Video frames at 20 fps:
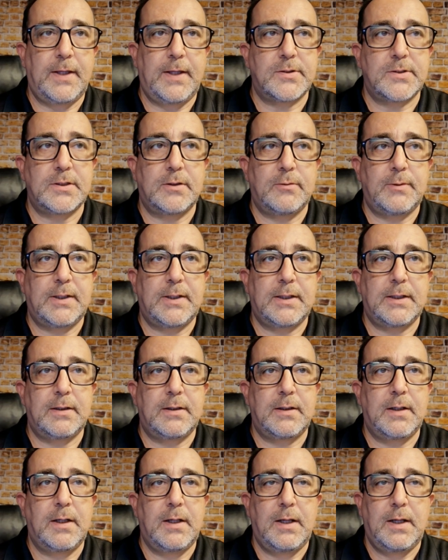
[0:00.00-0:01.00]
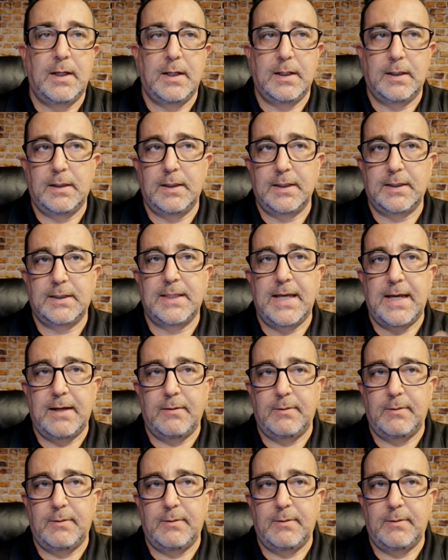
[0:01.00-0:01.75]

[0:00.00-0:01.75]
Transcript: So we can click that.